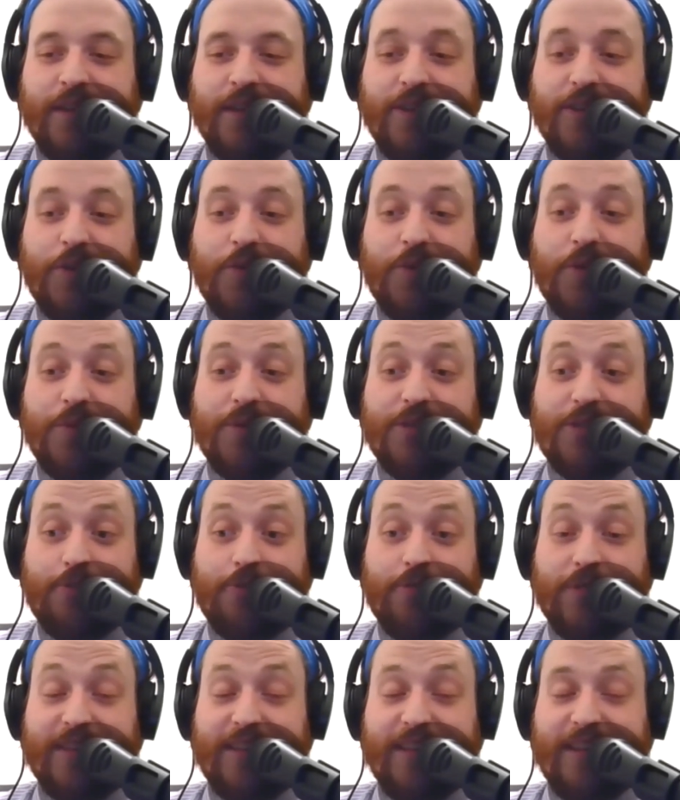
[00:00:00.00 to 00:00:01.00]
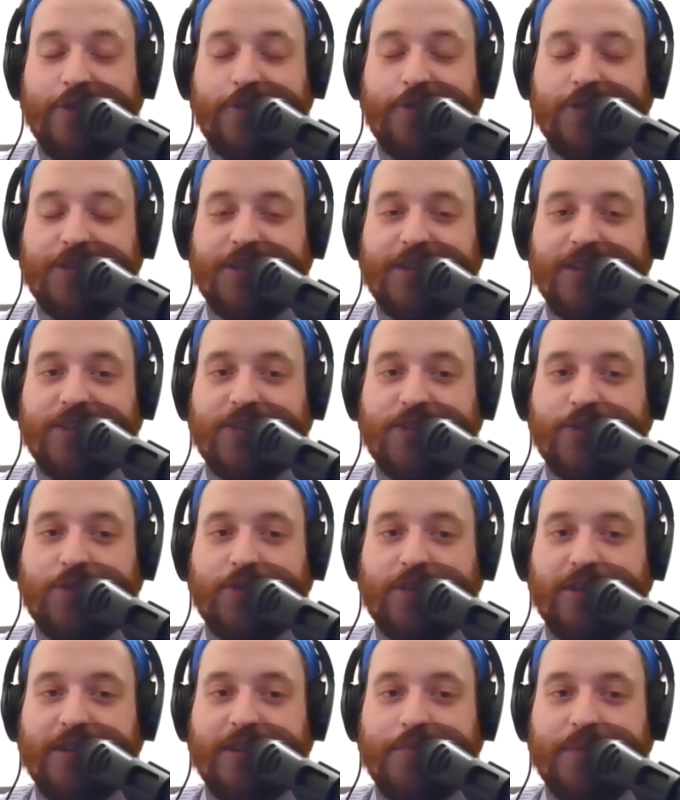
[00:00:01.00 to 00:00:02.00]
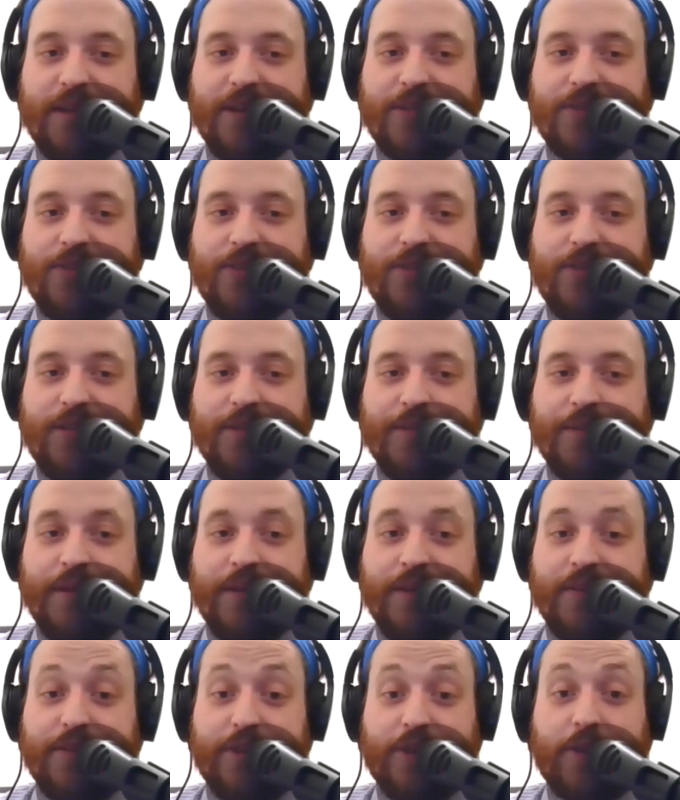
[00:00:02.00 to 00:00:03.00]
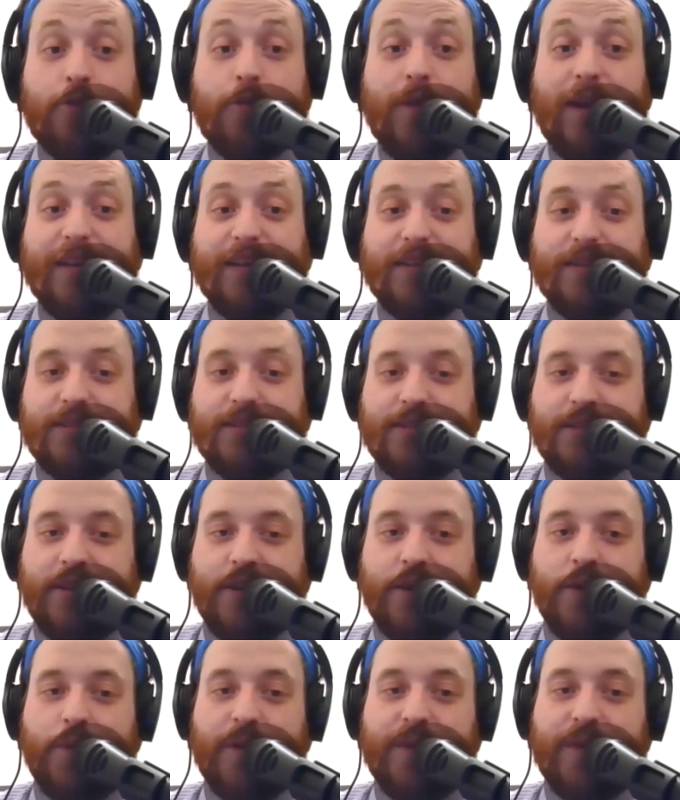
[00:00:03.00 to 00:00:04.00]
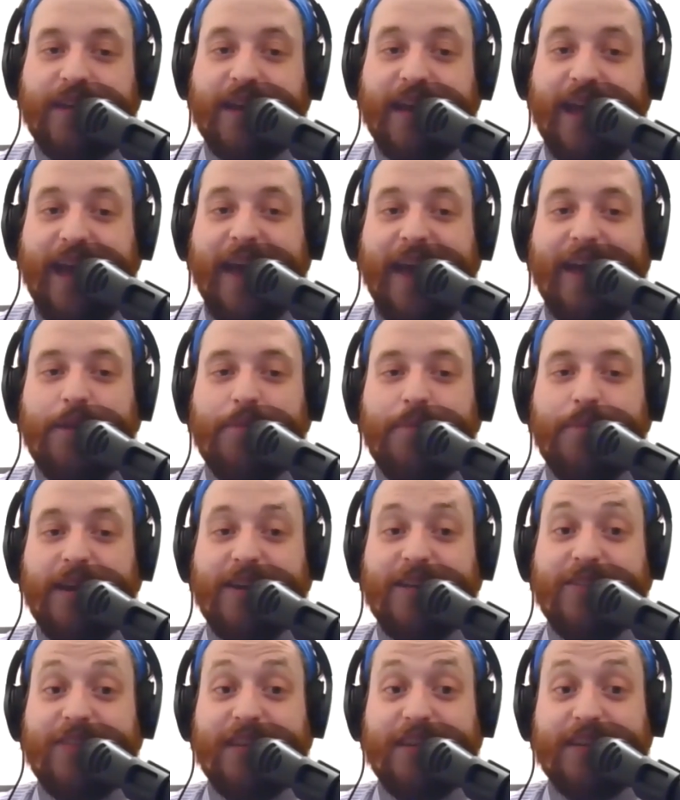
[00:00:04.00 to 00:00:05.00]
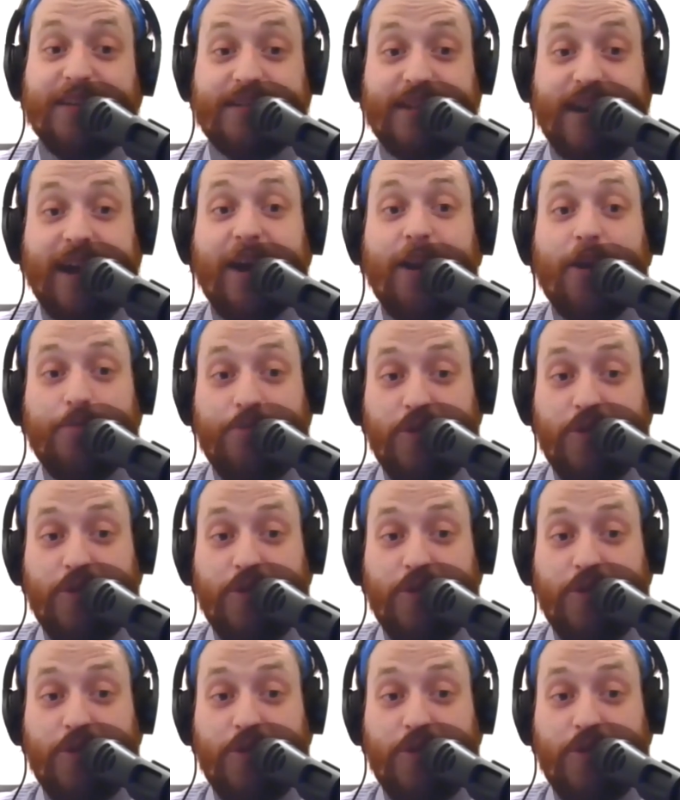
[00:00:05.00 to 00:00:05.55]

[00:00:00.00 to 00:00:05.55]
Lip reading: You know what was a really interesting story in Pixels? The credits. When they animated the entire